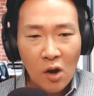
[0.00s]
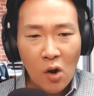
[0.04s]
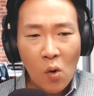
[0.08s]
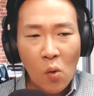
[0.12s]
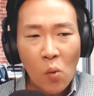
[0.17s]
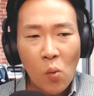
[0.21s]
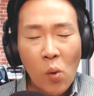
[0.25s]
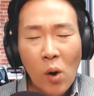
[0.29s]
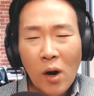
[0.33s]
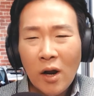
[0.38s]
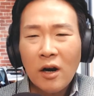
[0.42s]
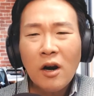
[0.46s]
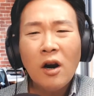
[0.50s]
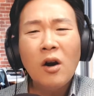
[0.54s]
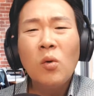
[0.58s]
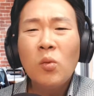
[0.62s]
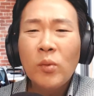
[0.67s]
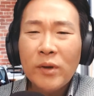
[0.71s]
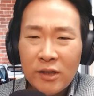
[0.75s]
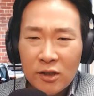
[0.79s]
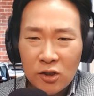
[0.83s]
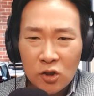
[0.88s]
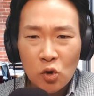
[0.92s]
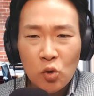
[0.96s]
What are
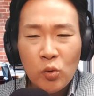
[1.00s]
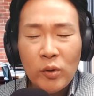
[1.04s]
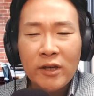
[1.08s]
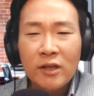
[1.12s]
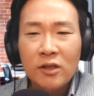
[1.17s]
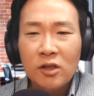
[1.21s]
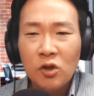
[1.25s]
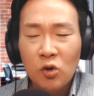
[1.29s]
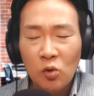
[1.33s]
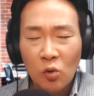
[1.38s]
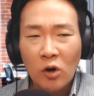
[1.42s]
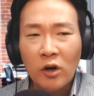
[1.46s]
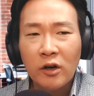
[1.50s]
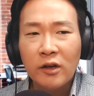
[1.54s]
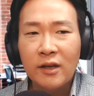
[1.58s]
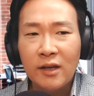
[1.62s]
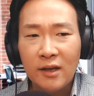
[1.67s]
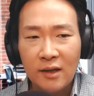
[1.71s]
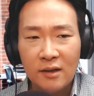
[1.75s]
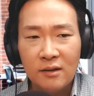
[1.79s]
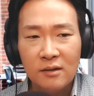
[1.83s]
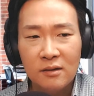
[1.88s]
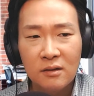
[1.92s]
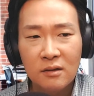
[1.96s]
we doing to our
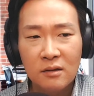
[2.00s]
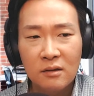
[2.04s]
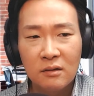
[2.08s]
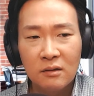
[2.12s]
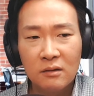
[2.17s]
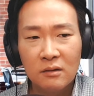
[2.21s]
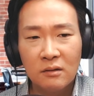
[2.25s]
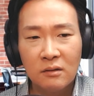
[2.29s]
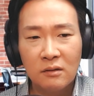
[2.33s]
kids?